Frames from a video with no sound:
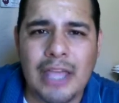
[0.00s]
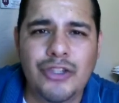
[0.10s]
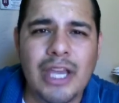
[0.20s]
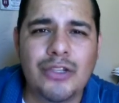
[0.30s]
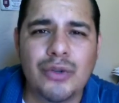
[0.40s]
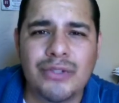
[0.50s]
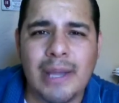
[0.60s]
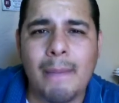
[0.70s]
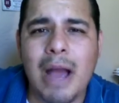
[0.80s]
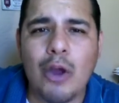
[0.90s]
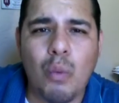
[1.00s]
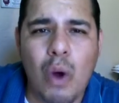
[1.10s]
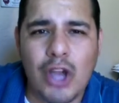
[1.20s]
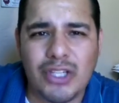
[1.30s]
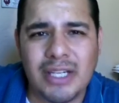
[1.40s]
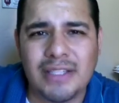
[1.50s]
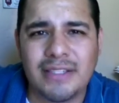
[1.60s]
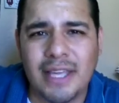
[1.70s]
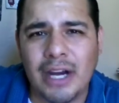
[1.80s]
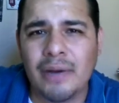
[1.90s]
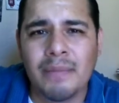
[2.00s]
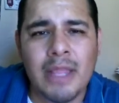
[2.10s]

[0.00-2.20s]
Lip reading: As you guys can see, my watch list there,